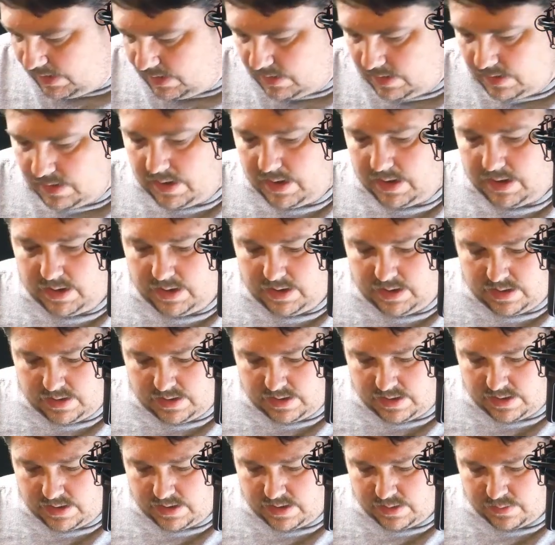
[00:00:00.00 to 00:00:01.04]
And
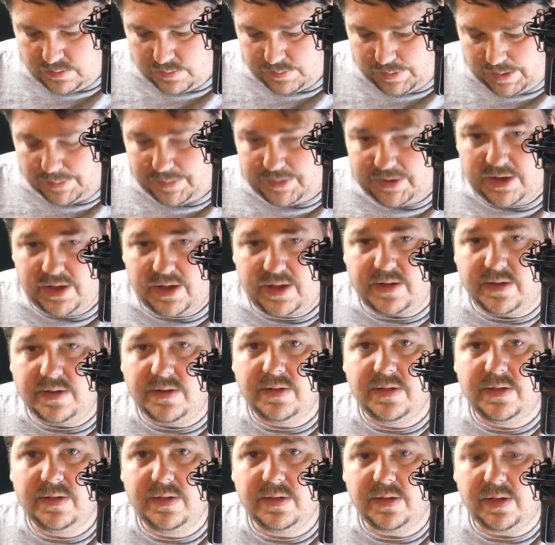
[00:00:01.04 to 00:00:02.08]
we're probably good.
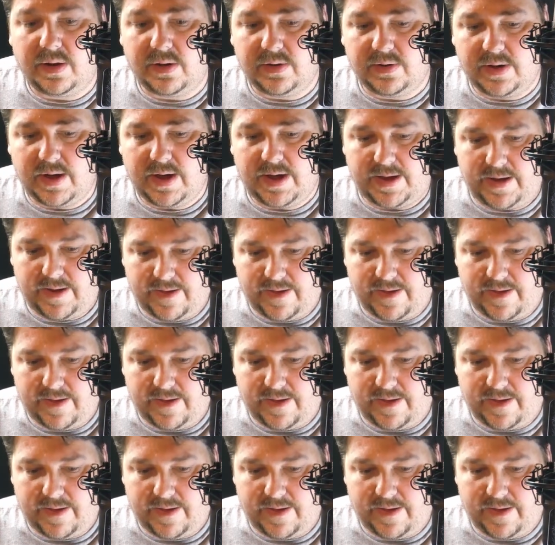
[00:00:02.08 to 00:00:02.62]
All right.